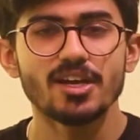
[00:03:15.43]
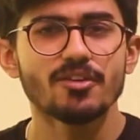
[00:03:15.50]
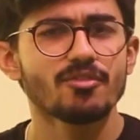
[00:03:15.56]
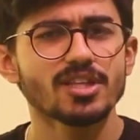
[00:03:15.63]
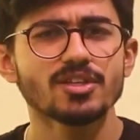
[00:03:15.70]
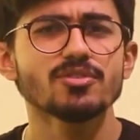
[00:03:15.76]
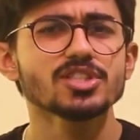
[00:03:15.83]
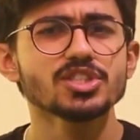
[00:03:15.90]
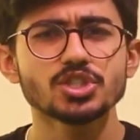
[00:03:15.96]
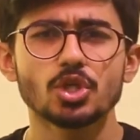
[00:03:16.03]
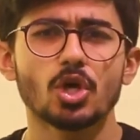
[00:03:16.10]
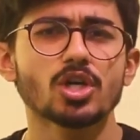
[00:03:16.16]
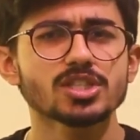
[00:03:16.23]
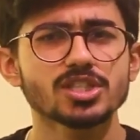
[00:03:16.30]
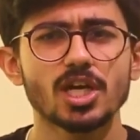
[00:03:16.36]
whenever
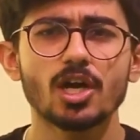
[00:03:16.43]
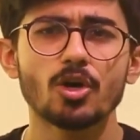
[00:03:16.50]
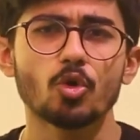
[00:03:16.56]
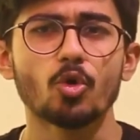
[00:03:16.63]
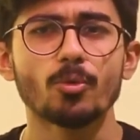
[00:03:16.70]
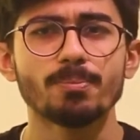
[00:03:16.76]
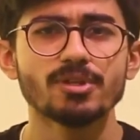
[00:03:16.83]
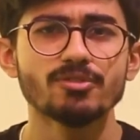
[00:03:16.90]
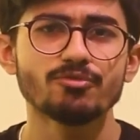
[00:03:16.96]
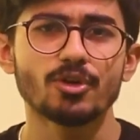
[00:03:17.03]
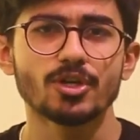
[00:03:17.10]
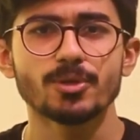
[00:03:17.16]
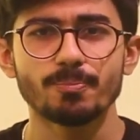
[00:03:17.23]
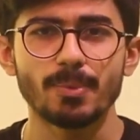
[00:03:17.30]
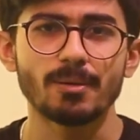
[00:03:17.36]
stocks are open
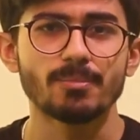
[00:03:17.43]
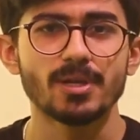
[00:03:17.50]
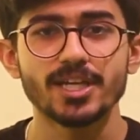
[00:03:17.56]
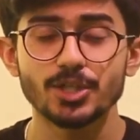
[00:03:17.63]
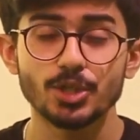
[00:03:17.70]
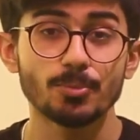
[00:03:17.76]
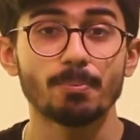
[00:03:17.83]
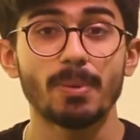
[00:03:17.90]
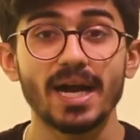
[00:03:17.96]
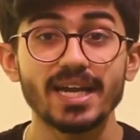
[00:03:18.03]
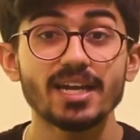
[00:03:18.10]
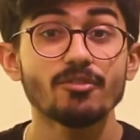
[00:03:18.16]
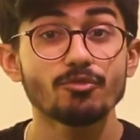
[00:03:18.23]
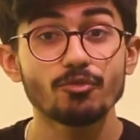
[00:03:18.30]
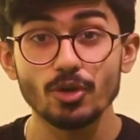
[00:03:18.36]
for the public to
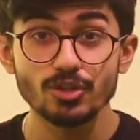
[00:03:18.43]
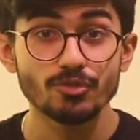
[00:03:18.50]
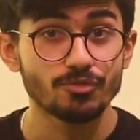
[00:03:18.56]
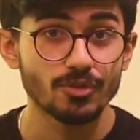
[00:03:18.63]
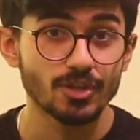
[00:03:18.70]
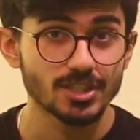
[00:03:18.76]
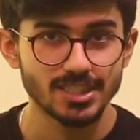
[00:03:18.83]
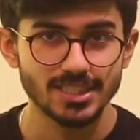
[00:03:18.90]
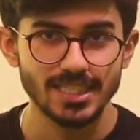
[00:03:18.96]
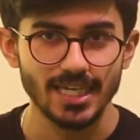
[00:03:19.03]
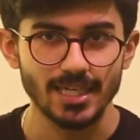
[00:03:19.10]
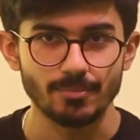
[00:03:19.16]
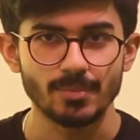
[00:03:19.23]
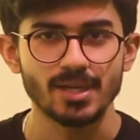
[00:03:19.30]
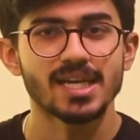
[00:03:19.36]
buy for the first
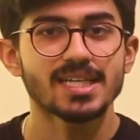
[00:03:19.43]
time.